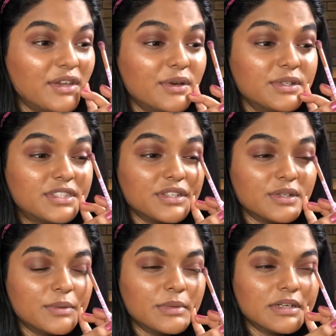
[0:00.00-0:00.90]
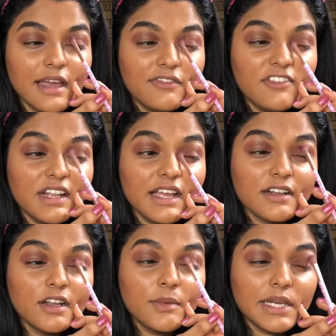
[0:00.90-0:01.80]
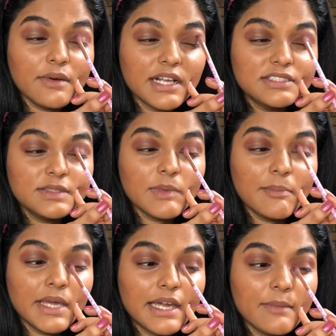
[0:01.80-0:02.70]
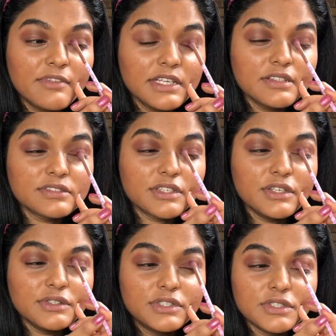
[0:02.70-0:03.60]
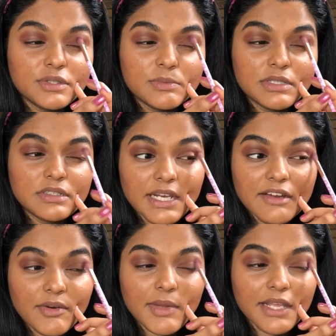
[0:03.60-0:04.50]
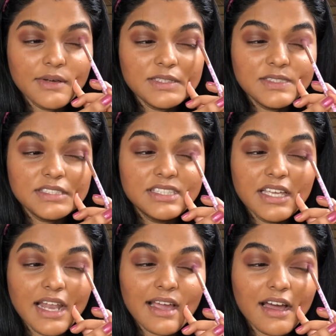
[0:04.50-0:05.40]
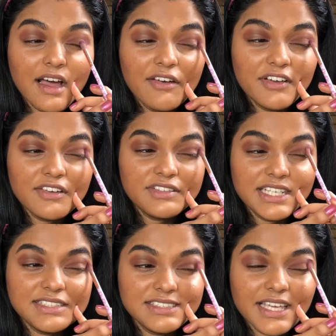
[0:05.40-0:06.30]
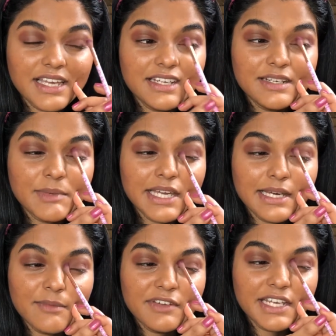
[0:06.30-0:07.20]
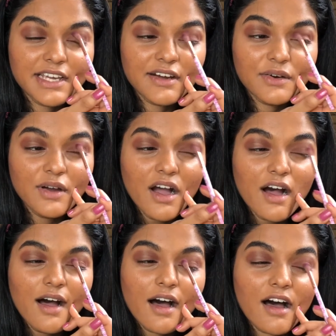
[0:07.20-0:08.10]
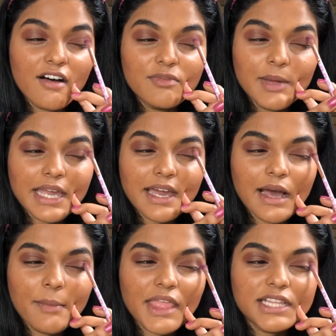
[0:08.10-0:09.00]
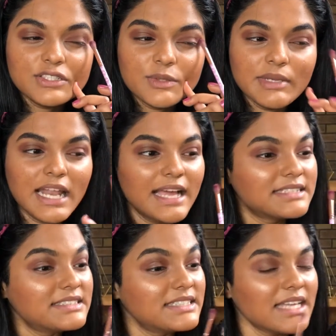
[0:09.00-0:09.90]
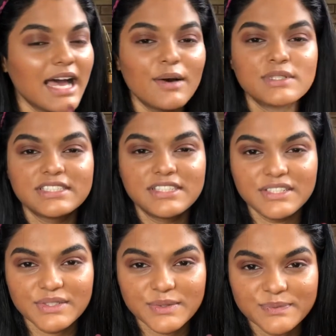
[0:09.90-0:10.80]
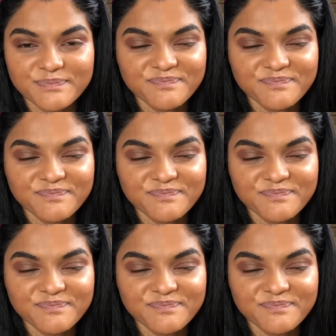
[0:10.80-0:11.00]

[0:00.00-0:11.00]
YouTube. And I feel like nobody watches my makeup videos on YouTube, but everybody wants to see a 15-second makeup video of makeup that took me 6 hours to do.